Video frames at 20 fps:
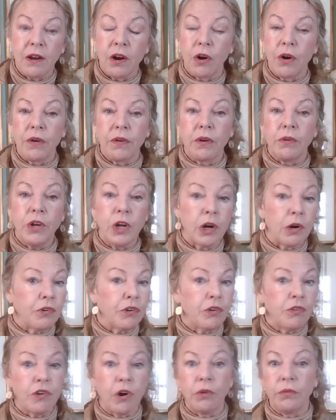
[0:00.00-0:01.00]

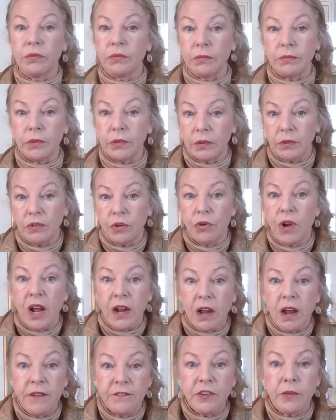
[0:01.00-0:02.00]
you're
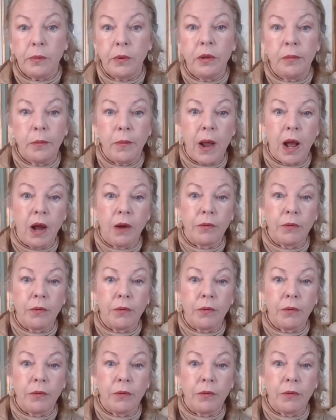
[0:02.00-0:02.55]
not comfortable